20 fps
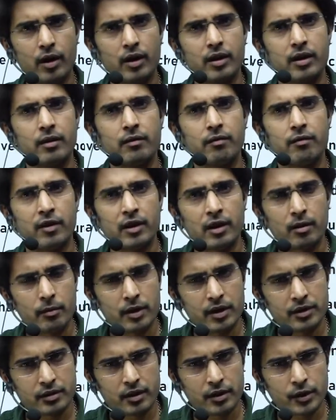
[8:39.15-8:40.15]
Under
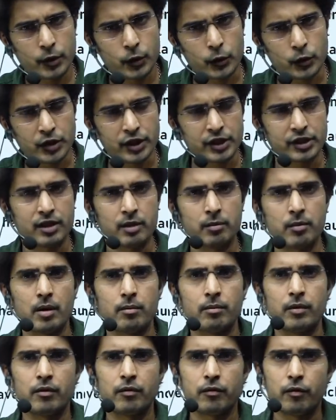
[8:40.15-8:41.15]
fundamental duties,
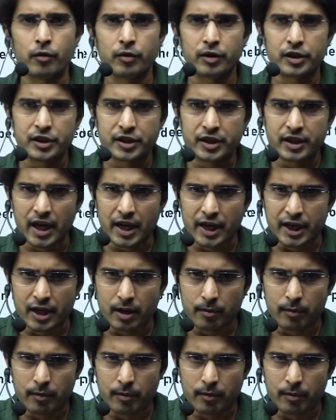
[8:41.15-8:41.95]
remember 42nd